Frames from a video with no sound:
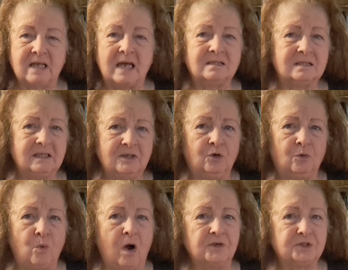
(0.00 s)
I still
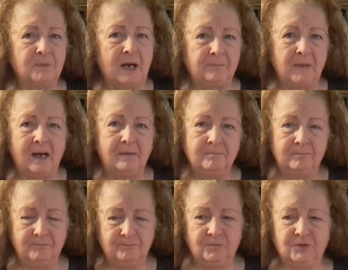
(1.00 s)
watch
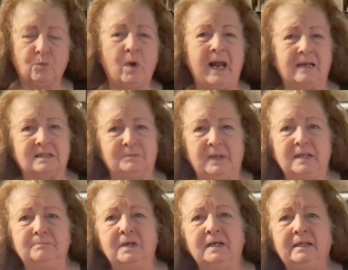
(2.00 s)
the way I
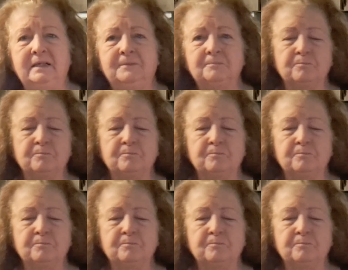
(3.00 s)
spend money.